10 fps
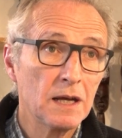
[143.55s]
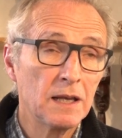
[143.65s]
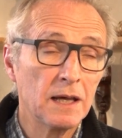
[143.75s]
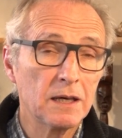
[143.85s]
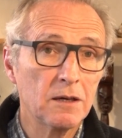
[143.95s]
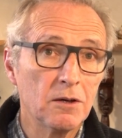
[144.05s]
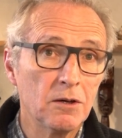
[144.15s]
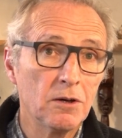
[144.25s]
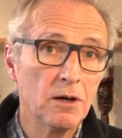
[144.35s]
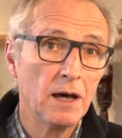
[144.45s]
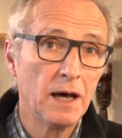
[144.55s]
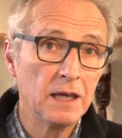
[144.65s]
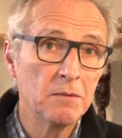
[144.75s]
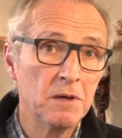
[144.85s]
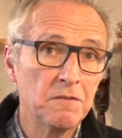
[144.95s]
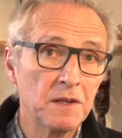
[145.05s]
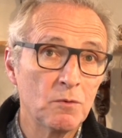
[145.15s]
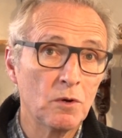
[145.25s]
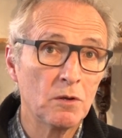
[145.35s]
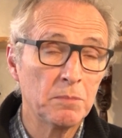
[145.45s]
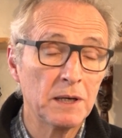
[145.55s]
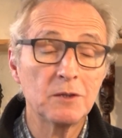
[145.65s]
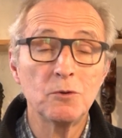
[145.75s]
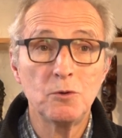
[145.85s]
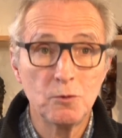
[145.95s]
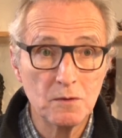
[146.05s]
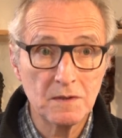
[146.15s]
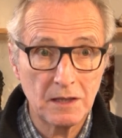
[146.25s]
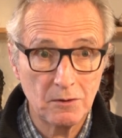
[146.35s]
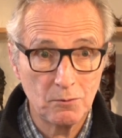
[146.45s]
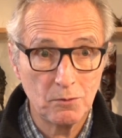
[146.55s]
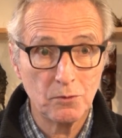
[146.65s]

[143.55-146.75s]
like IMF and World Bank to use that tool,